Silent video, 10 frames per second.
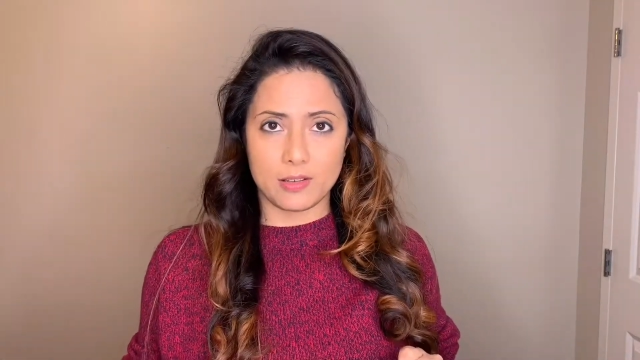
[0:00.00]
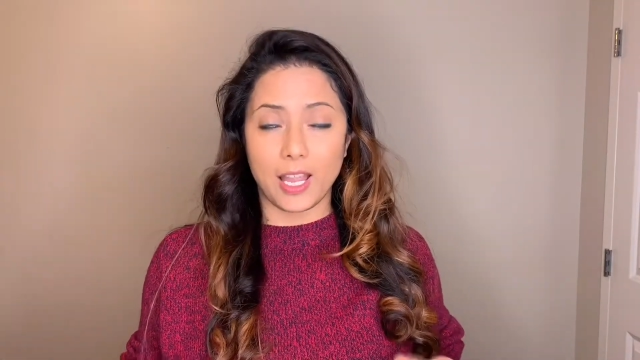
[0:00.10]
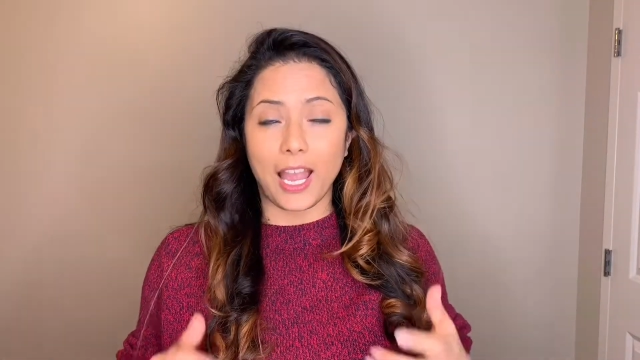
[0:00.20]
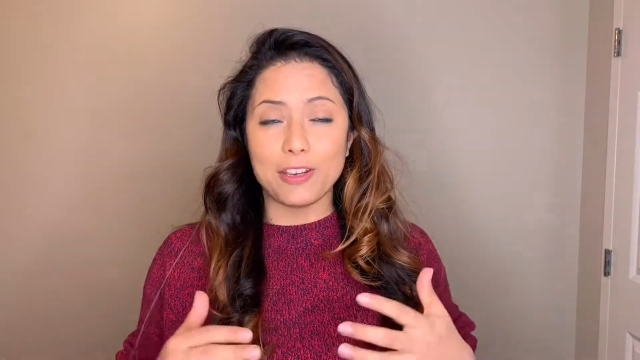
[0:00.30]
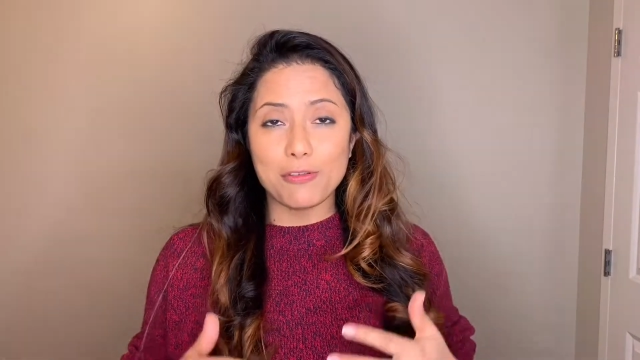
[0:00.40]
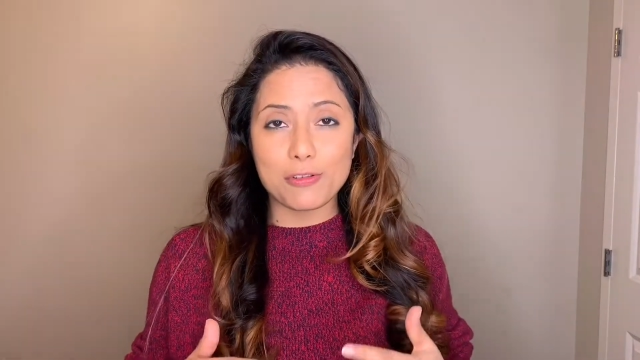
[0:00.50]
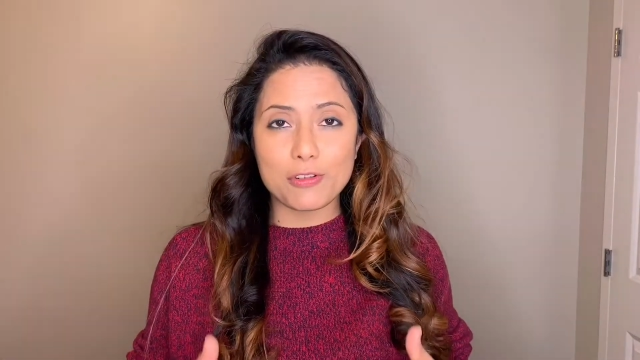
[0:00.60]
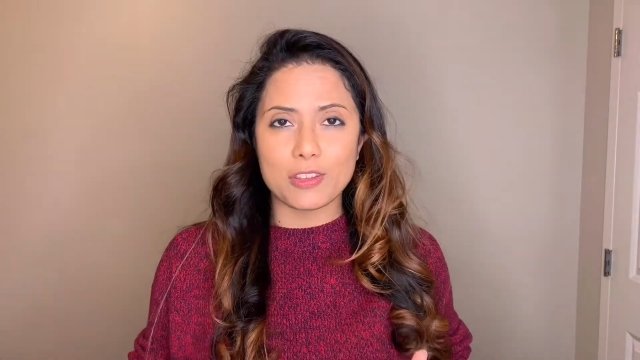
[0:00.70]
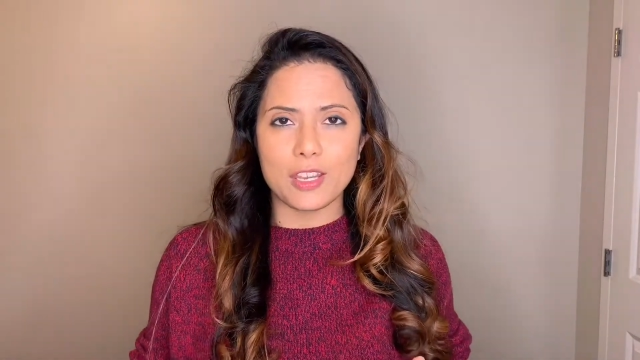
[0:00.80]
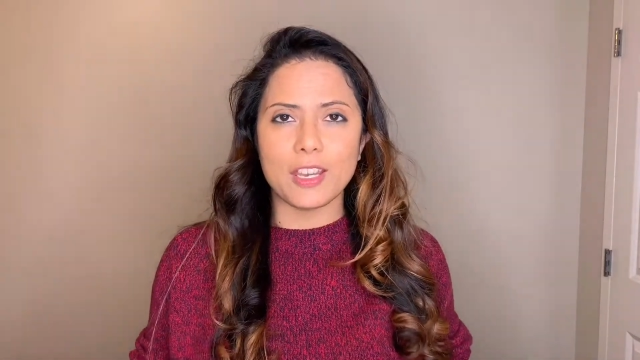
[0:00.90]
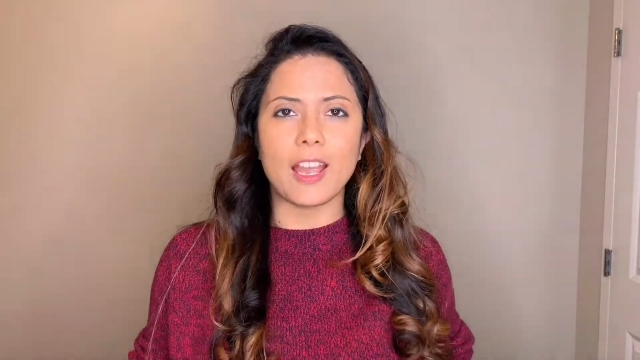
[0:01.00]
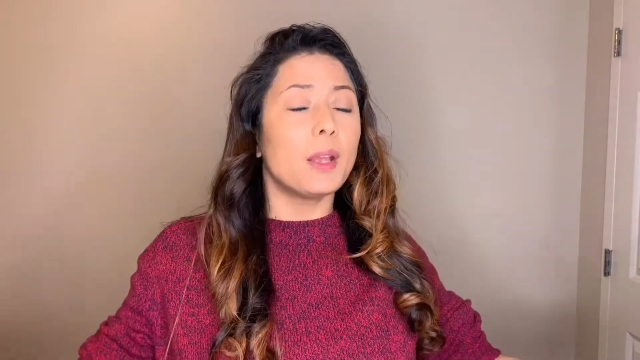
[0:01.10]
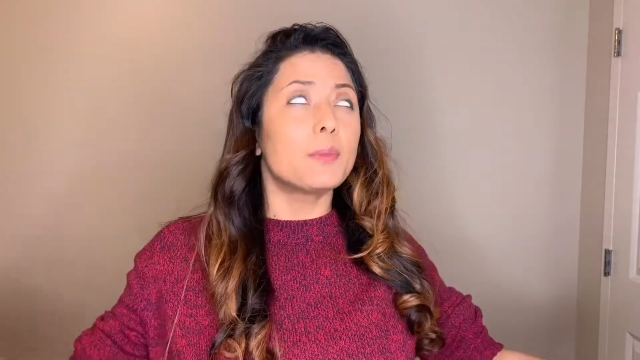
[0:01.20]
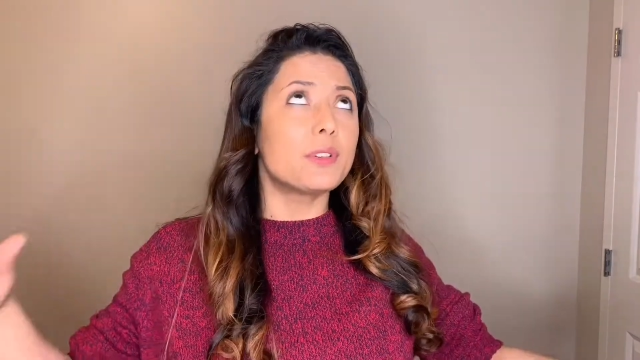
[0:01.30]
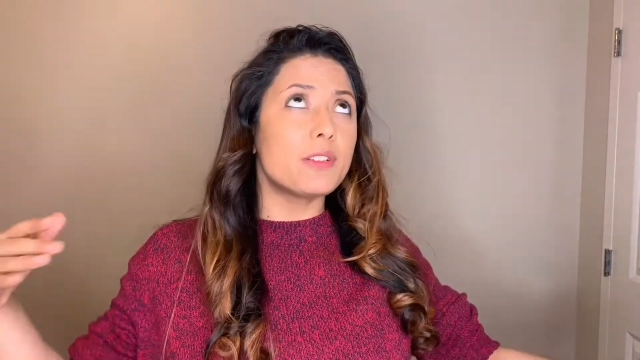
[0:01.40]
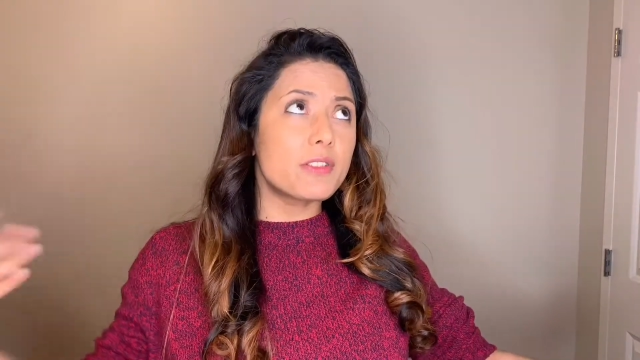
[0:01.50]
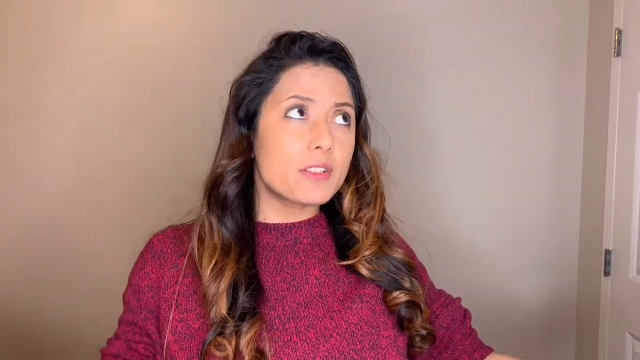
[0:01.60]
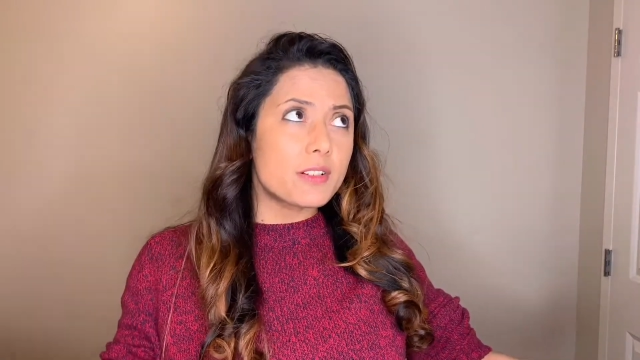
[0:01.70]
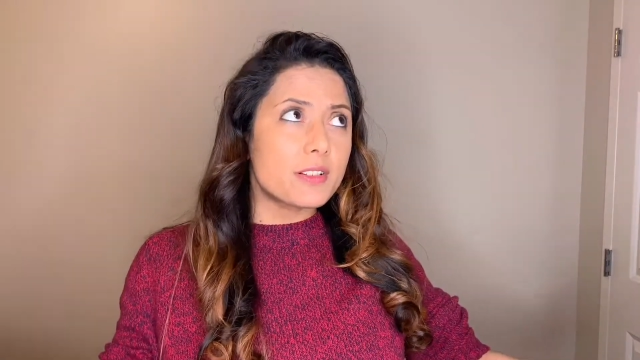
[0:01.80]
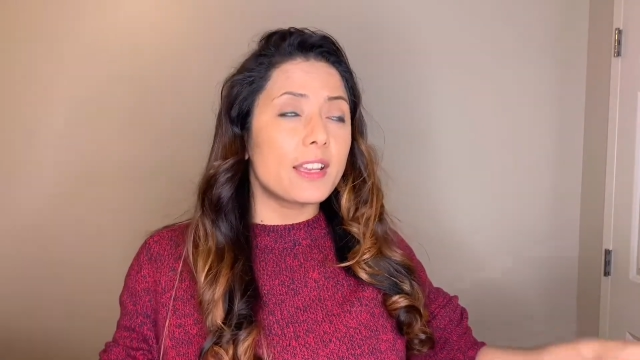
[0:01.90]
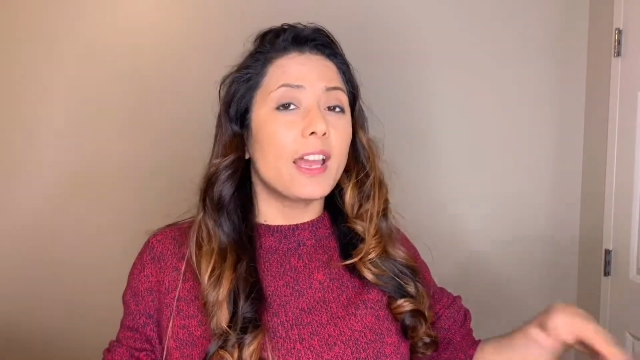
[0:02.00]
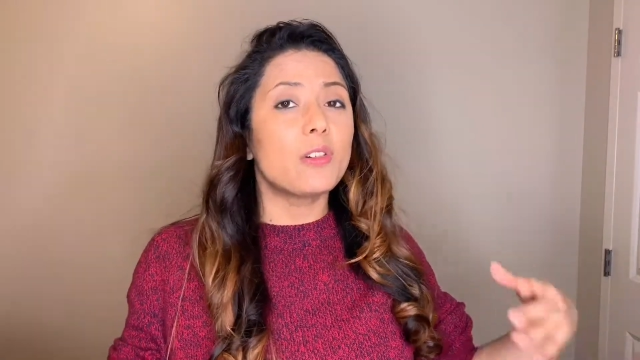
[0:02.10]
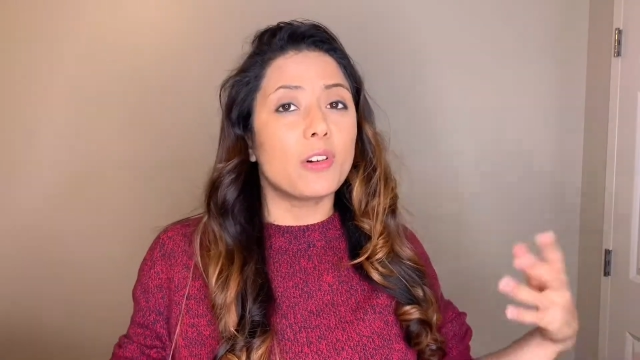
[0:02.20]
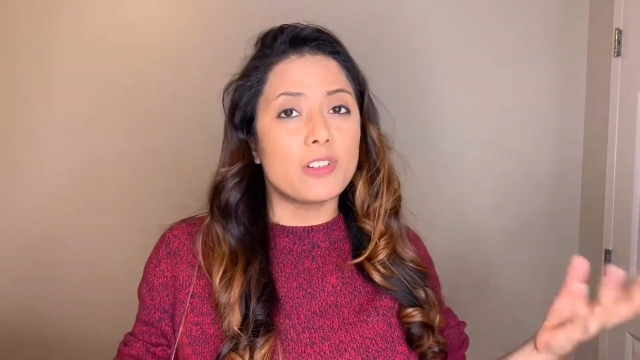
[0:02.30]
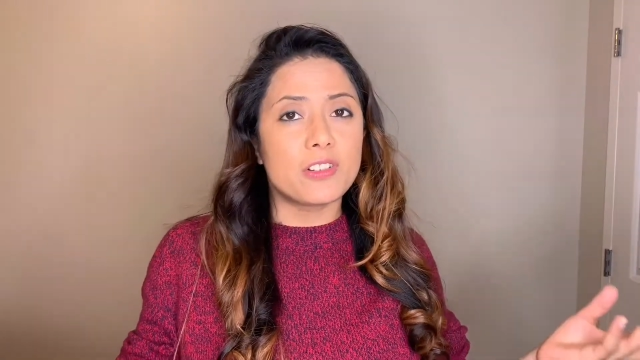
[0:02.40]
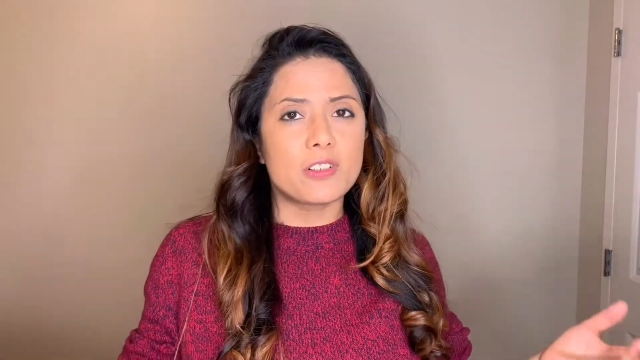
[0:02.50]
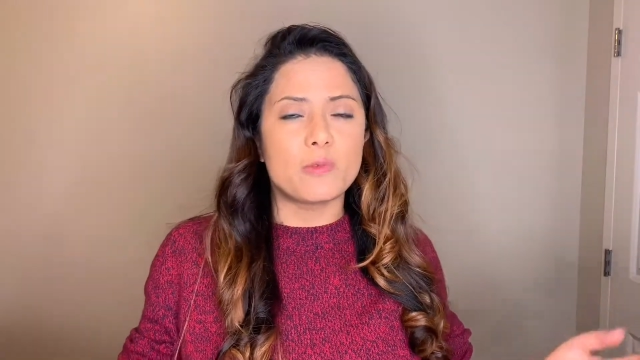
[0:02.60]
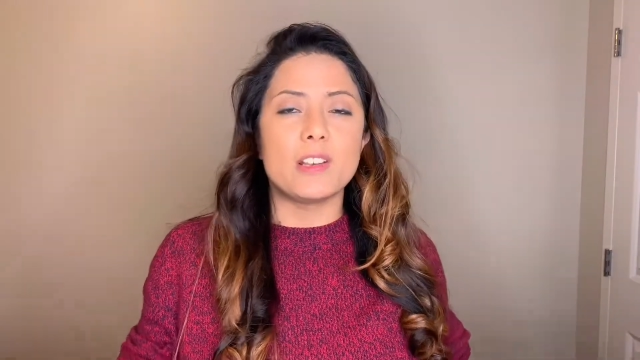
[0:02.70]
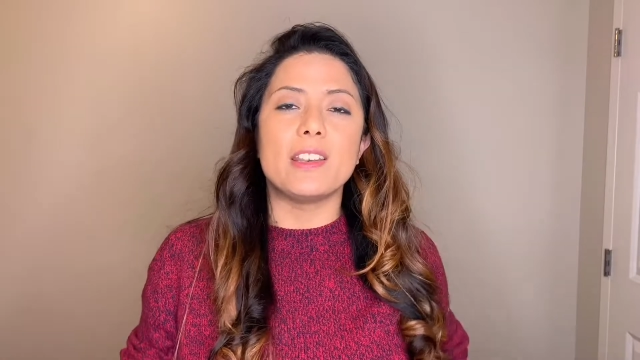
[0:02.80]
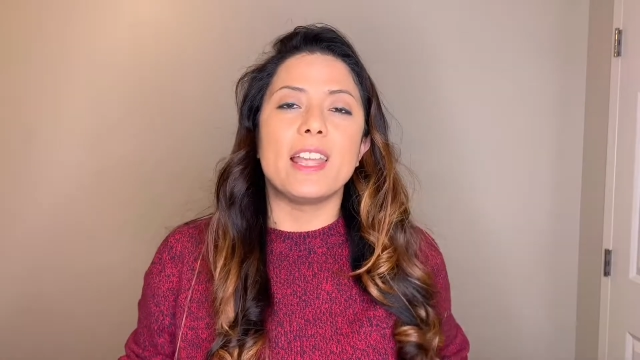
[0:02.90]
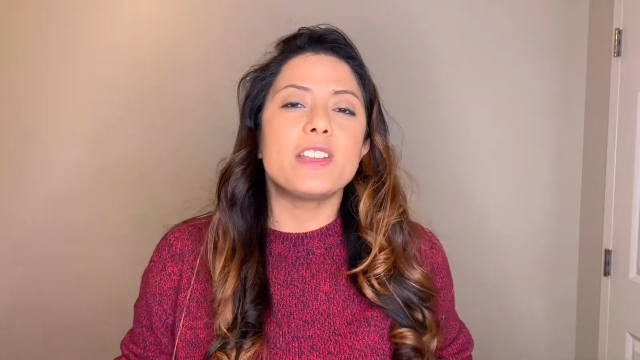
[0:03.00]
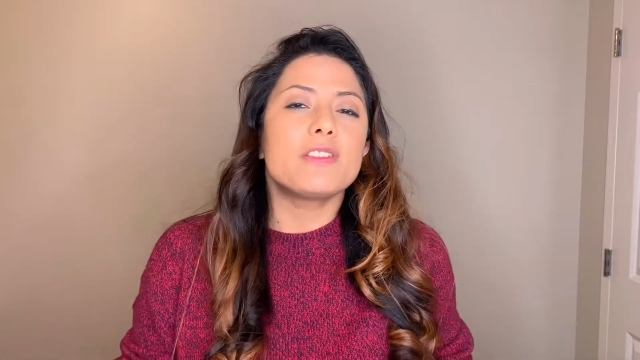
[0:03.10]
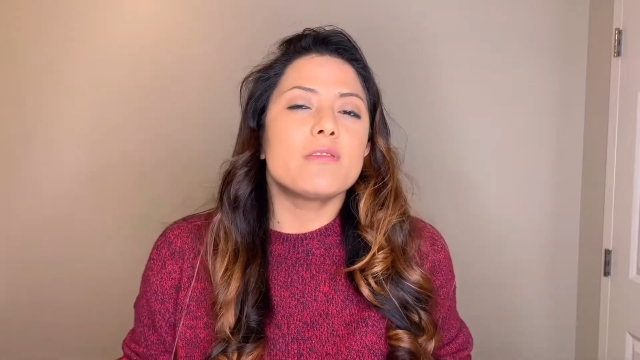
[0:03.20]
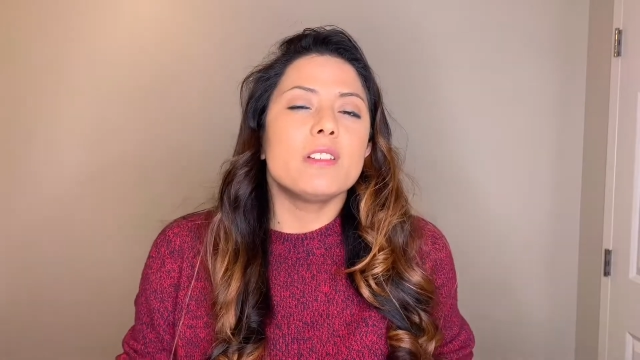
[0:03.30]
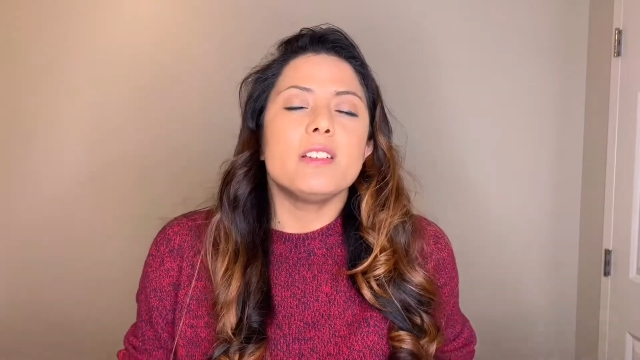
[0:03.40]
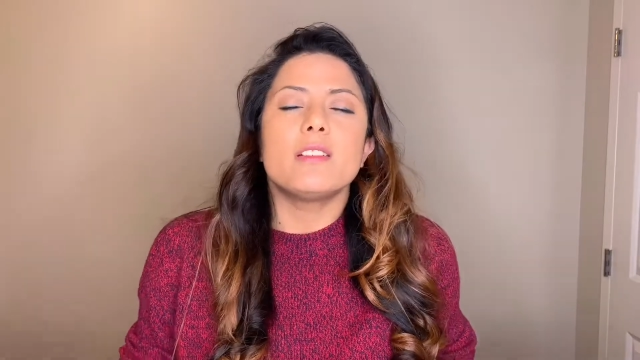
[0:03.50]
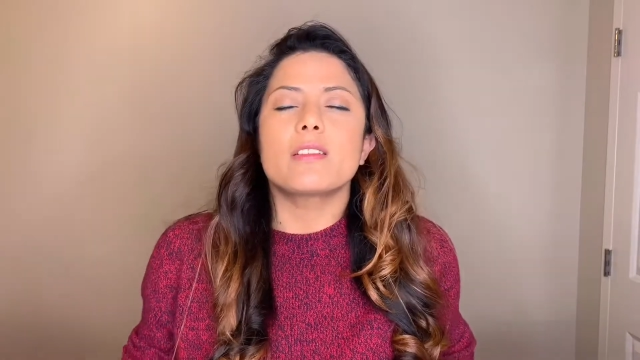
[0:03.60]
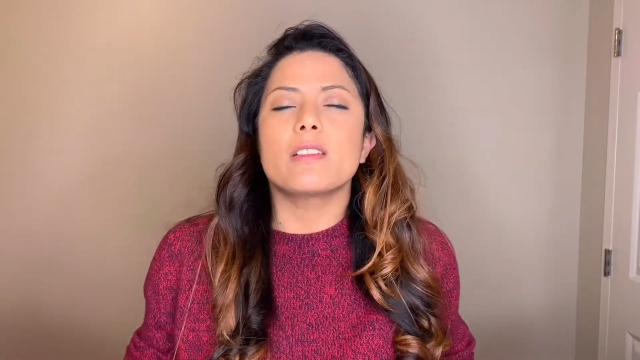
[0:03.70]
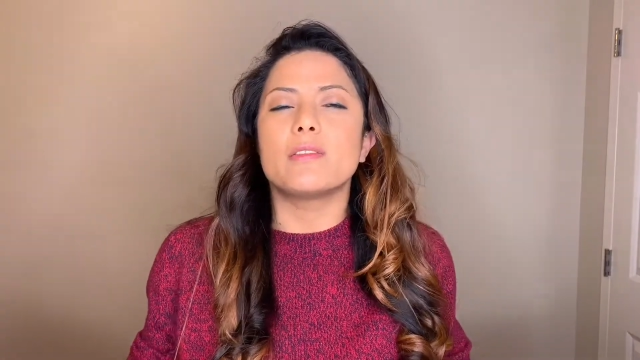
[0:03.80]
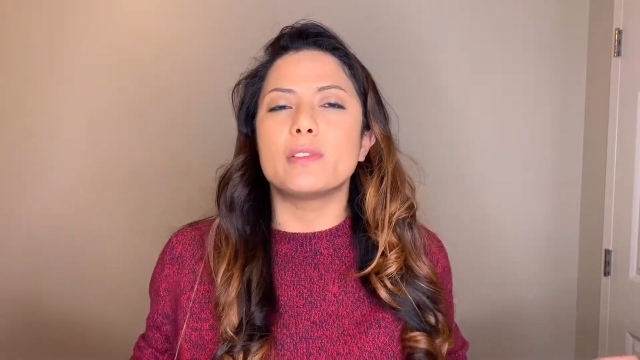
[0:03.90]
I used to think producers and audience will naturally discover